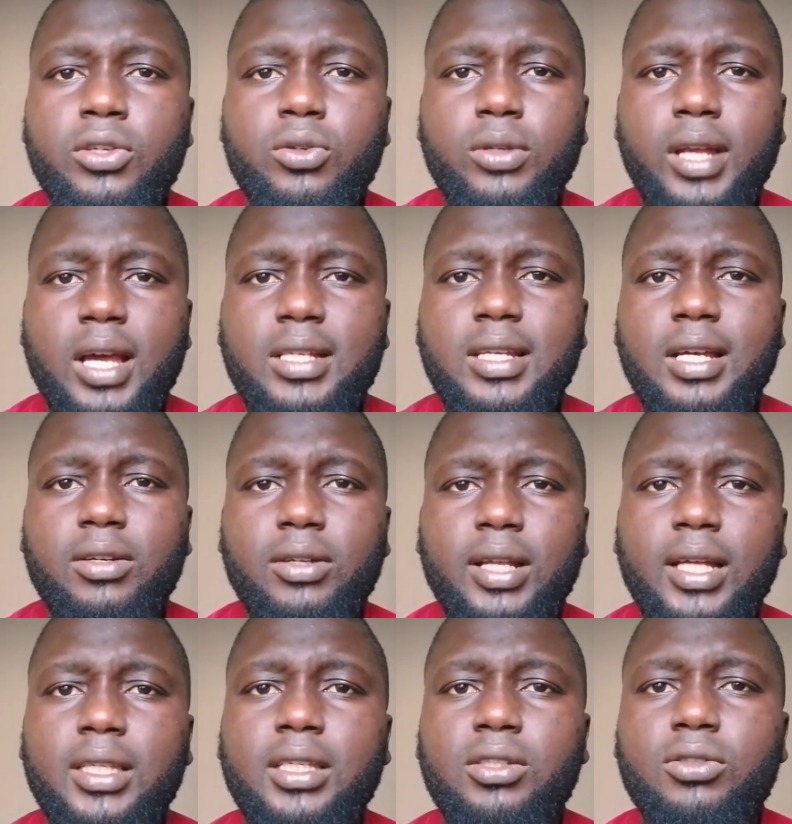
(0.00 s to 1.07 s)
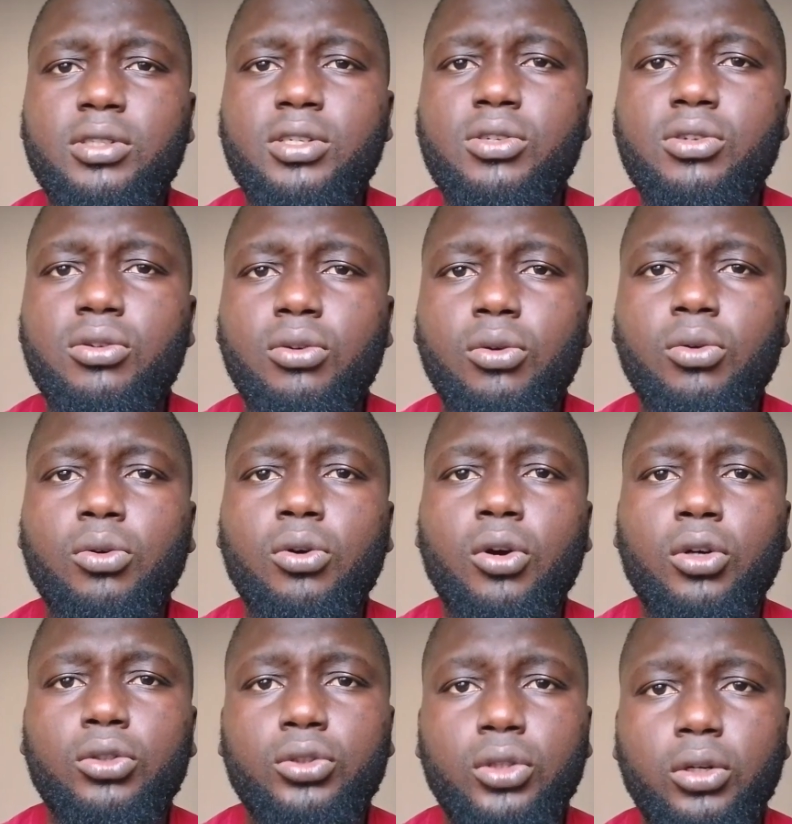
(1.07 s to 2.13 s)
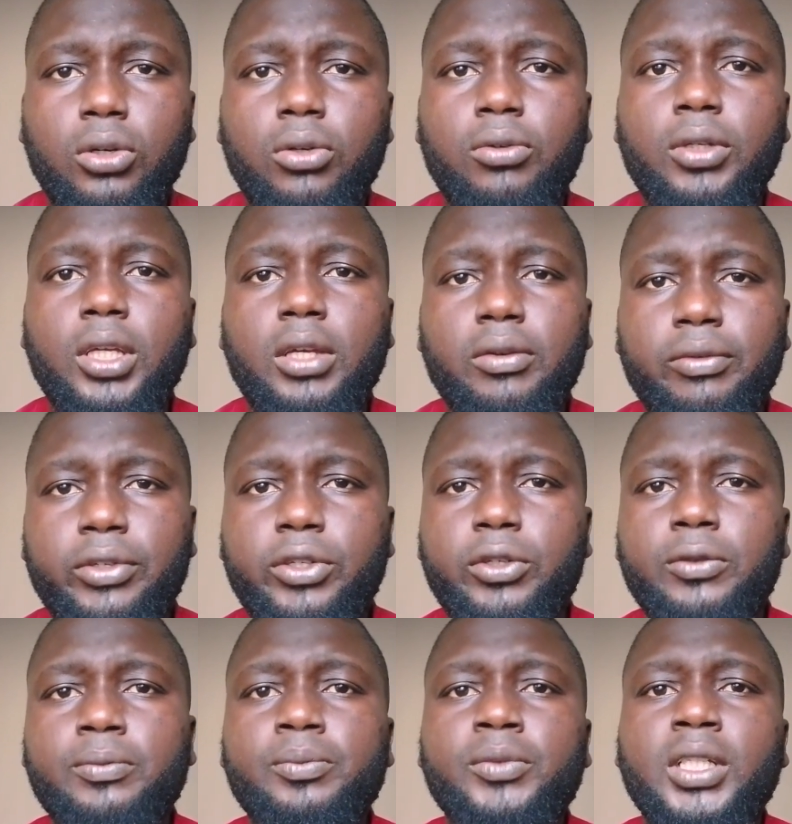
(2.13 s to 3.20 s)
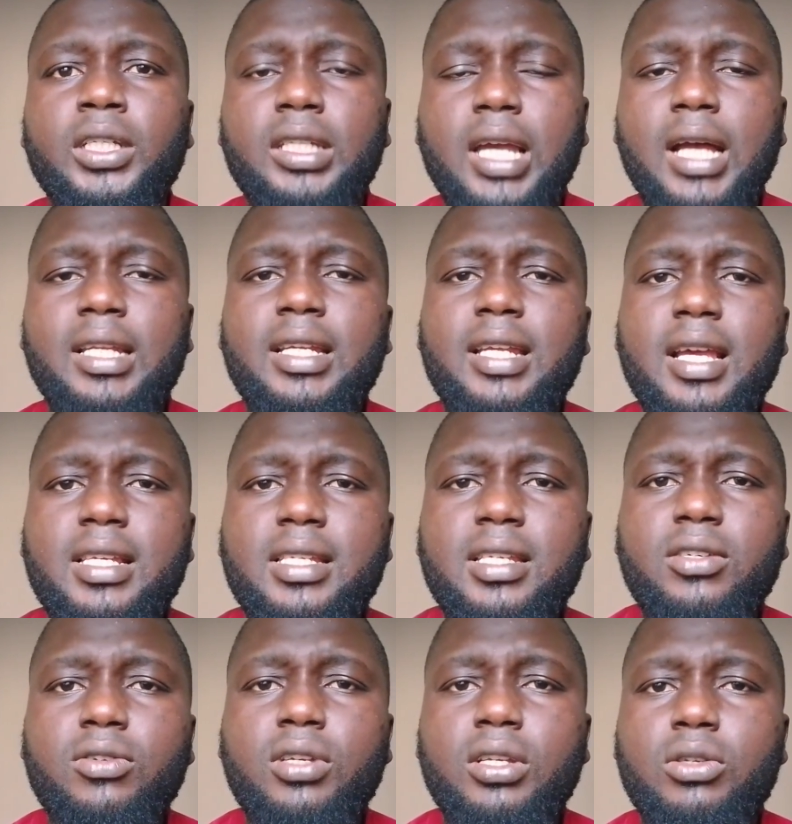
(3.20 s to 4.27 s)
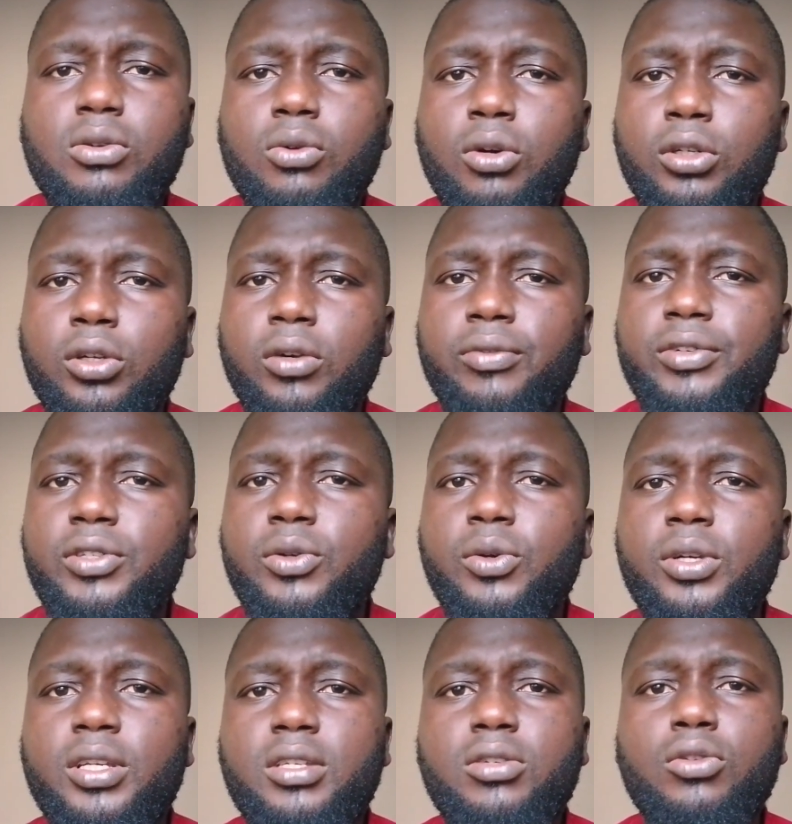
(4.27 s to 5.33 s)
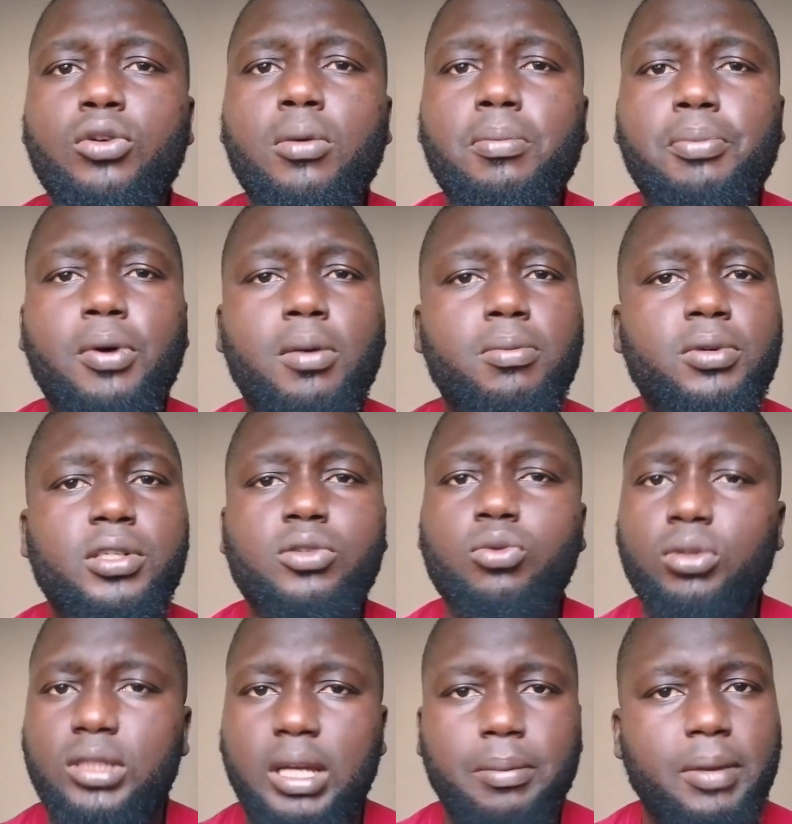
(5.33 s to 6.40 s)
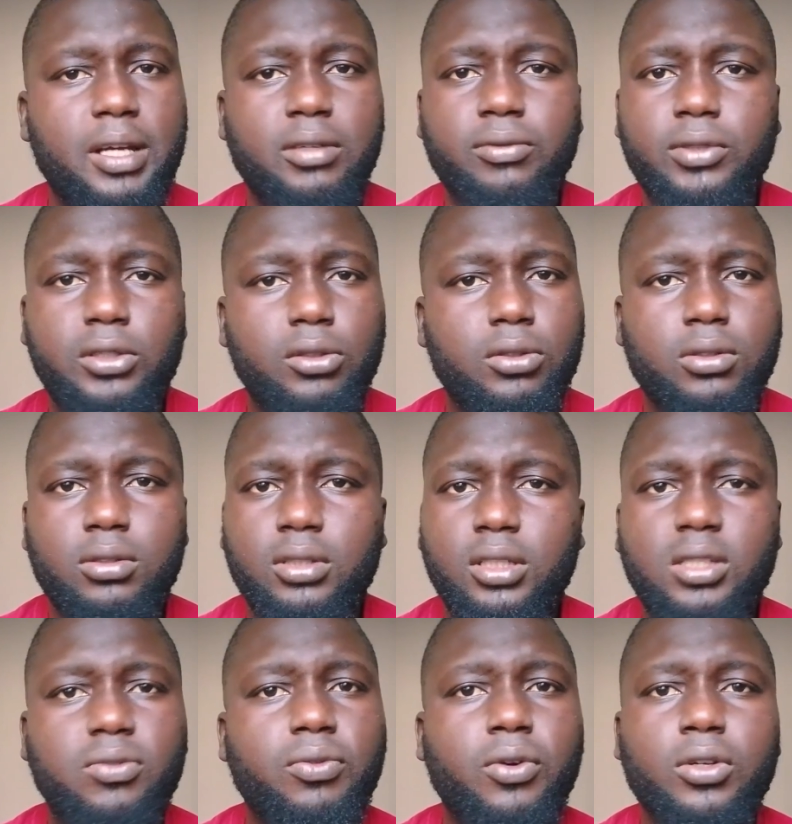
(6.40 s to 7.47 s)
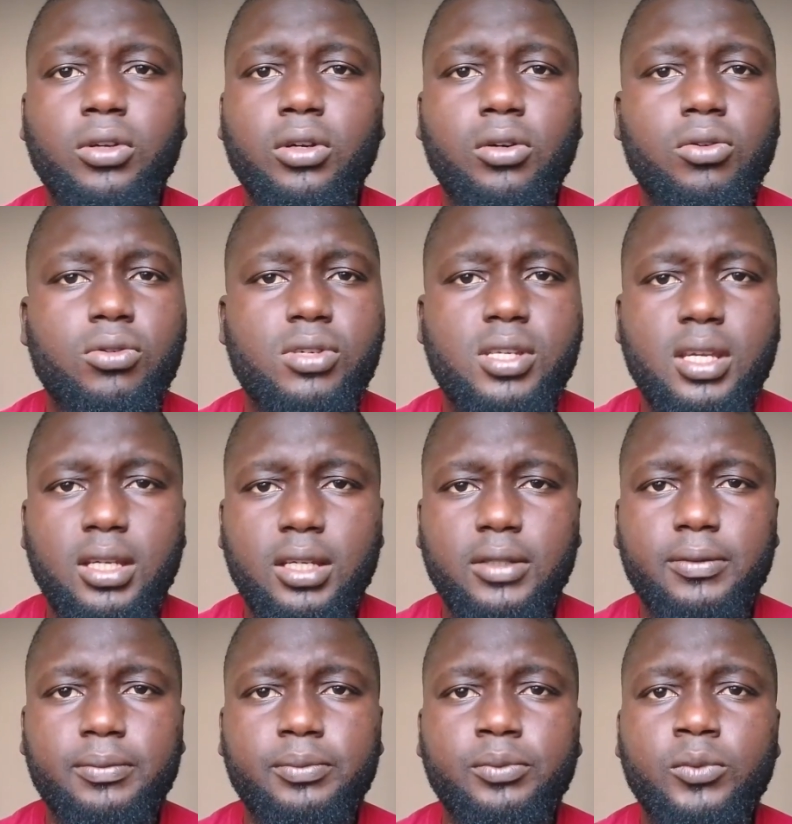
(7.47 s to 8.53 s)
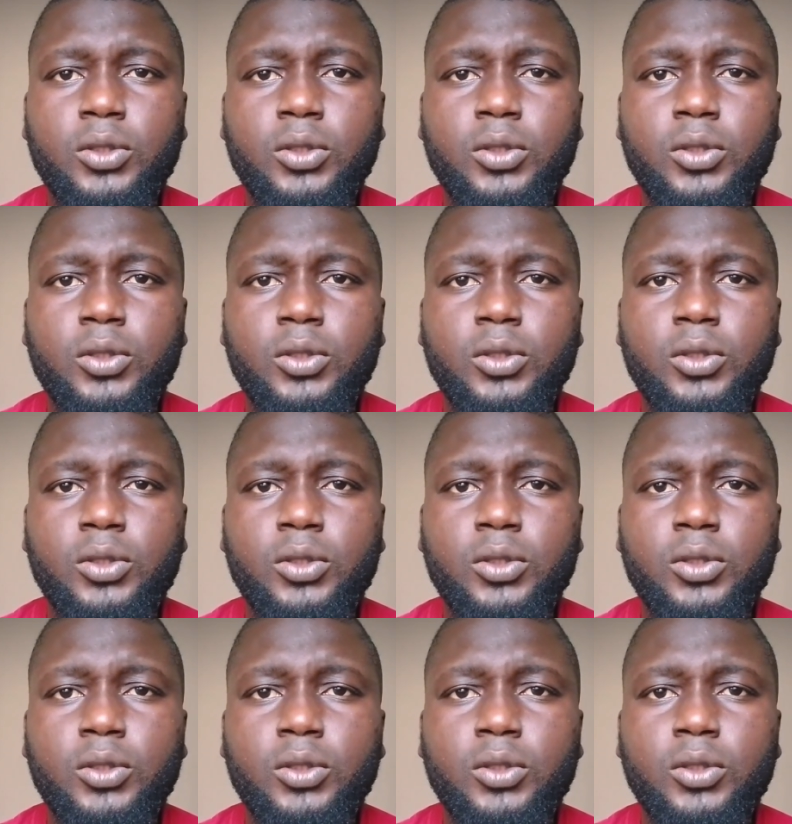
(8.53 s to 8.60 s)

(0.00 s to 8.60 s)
So that's another thing you need to know on your video. Yeah, the next thing you need to know on your video is don't publish watermark videos. It's for your own sake.